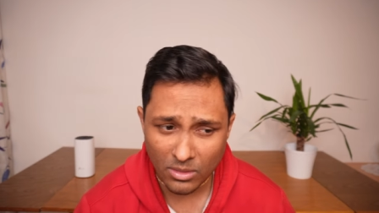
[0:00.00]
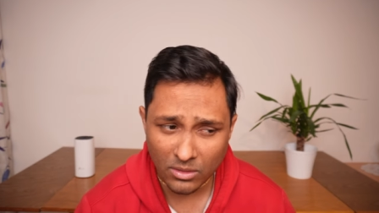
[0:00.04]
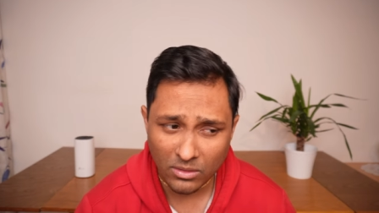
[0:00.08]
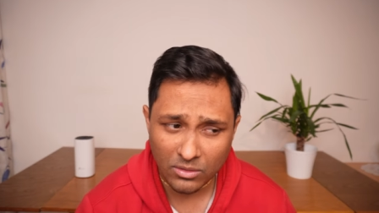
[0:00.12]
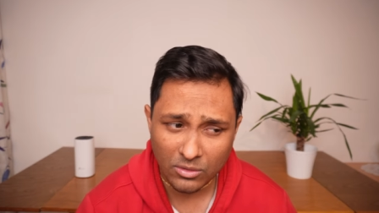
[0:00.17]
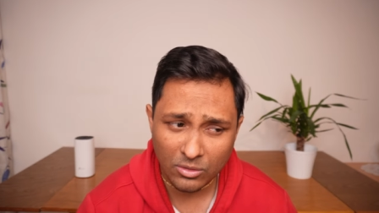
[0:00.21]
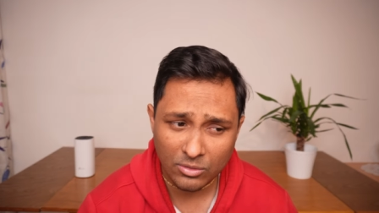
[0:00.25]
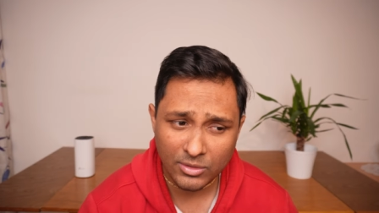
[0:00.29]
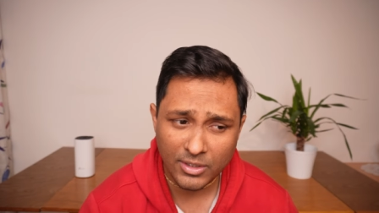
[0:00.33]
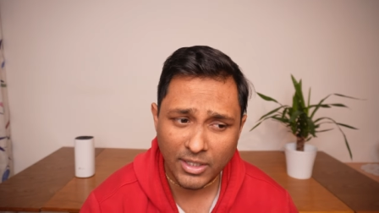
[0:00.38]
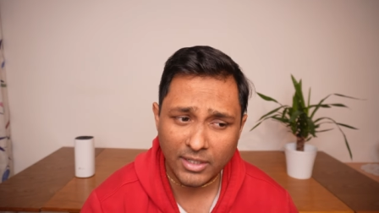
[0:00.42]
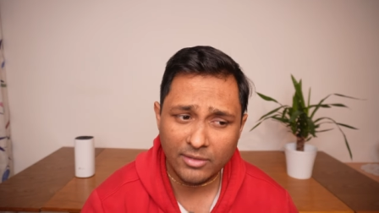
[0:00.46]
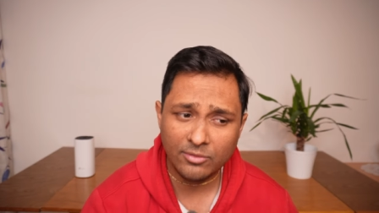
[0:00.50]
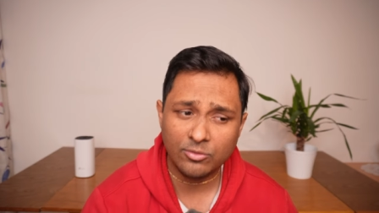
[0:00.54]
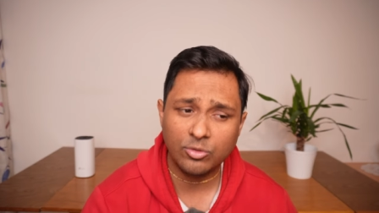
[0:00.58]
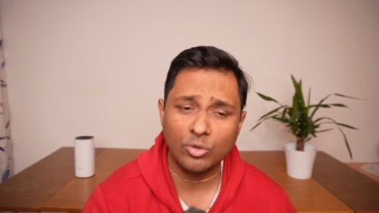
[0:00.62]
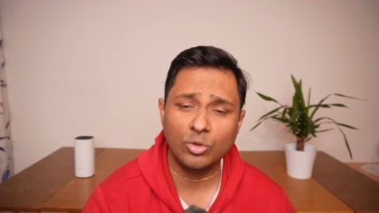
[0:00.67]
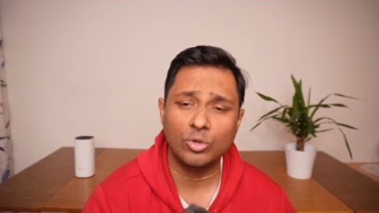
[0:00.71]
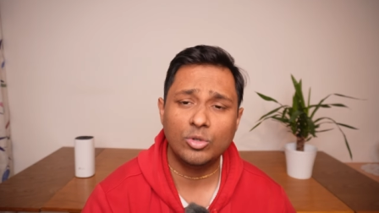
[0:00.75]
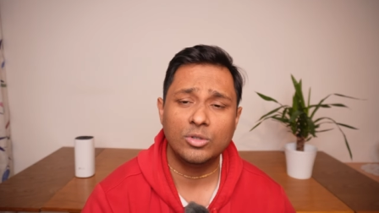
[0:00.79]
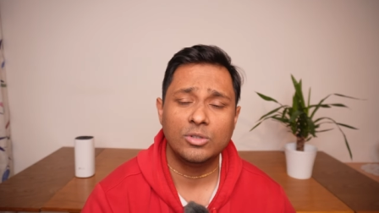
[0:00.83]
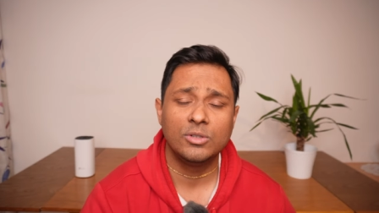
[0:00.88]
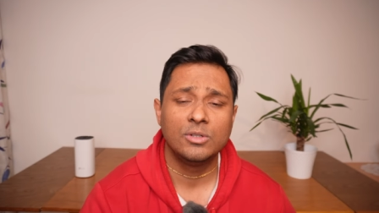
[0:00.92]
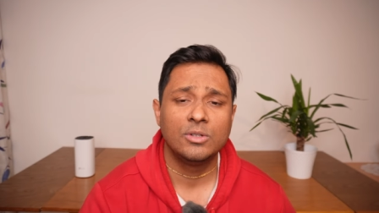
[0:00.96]
So
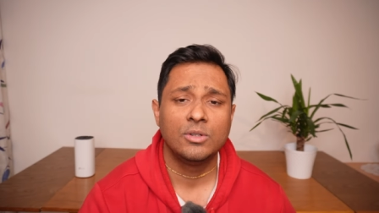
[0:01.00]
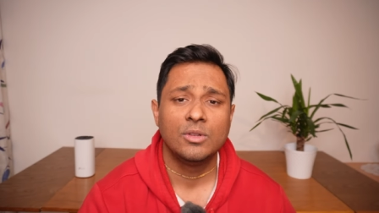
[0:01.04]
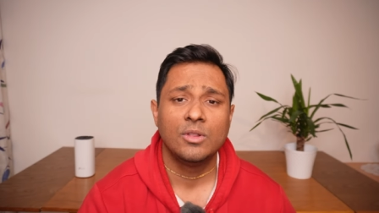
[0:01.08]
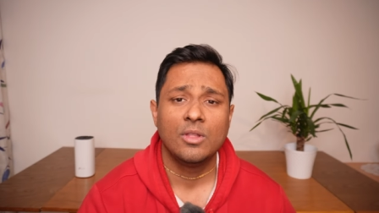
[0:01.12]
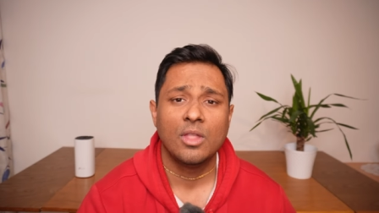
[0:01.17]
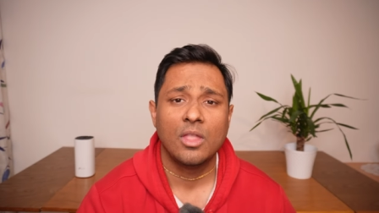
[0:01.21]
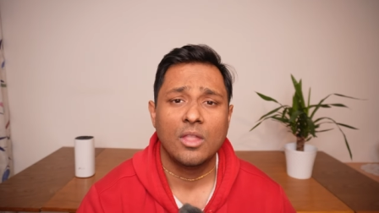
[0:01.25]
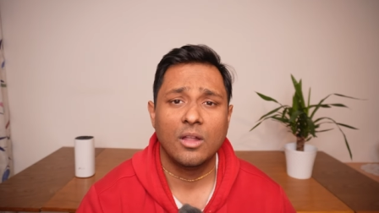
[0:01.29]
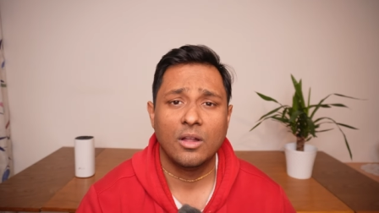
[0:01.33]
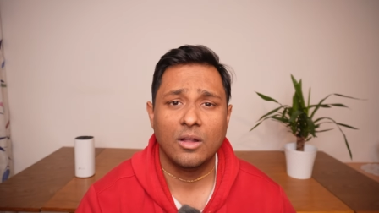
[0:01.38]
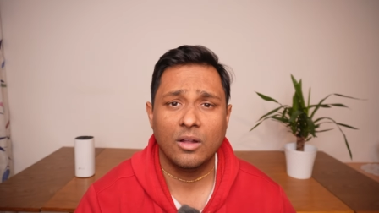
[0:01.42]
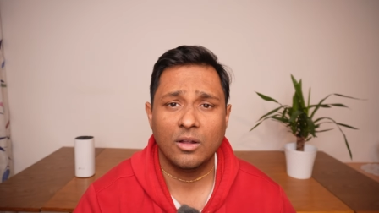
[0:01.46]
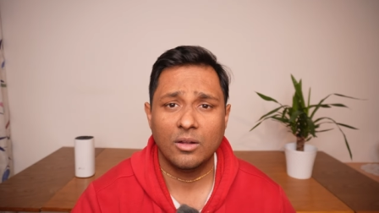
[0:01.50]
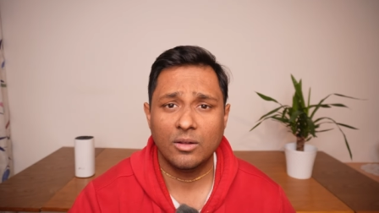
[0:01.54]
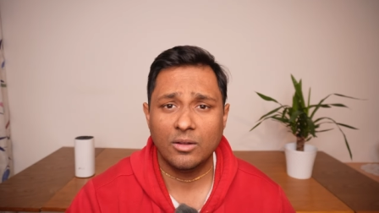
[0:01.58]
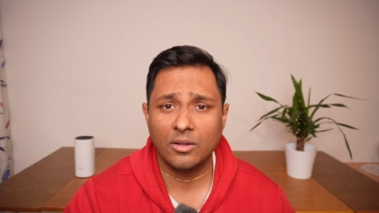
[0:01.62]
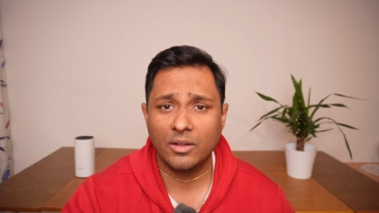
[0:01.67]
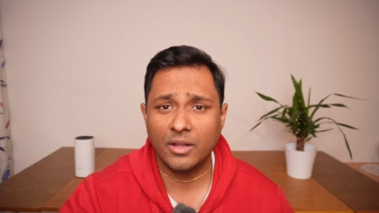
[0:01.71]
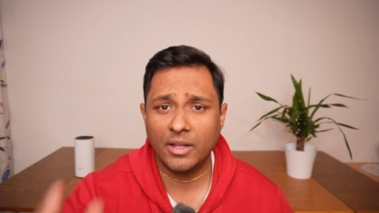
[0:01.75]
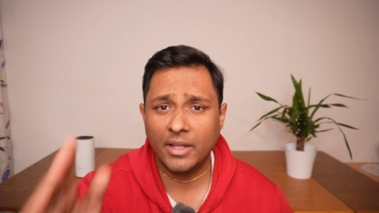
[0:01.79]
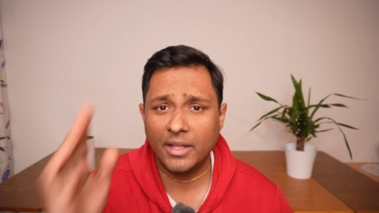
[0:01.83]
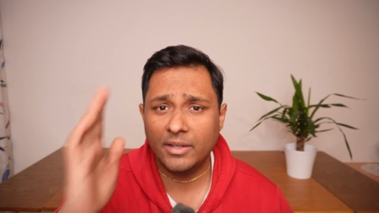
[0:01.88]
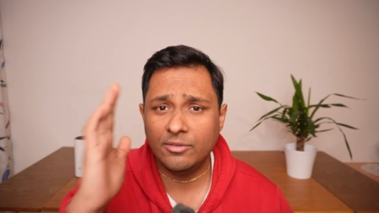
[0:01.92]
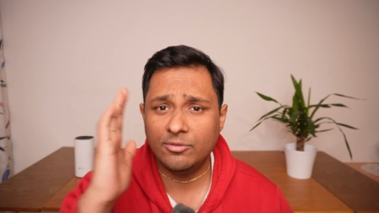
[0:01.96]
therefore,
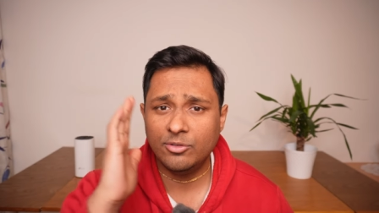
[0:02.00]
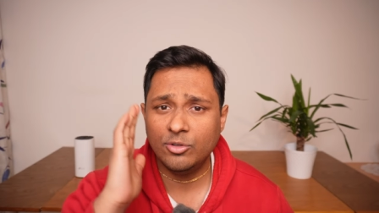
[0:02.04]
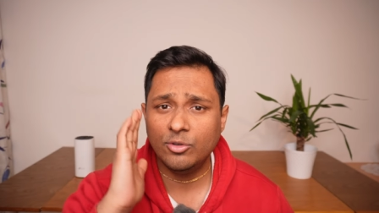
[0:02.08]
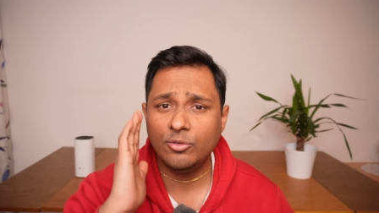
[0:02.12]
if